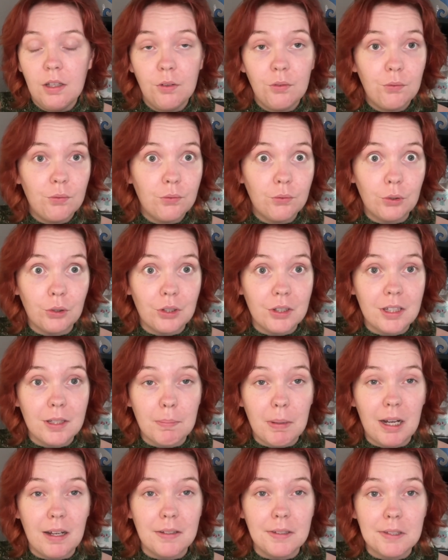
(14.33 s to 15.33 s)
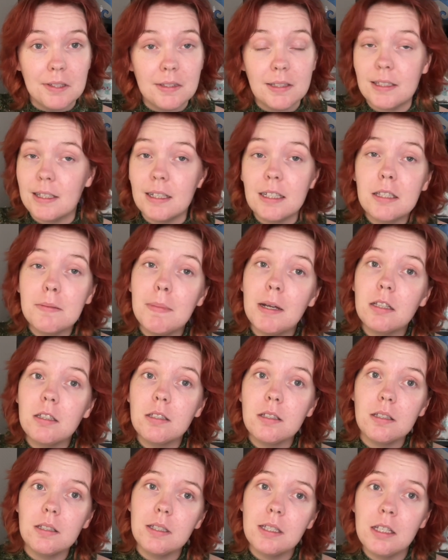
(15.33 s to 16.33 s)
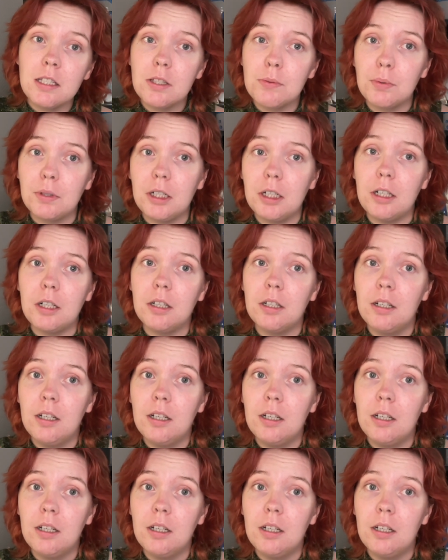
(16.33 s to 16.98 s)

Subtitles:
for the past 6 months since we're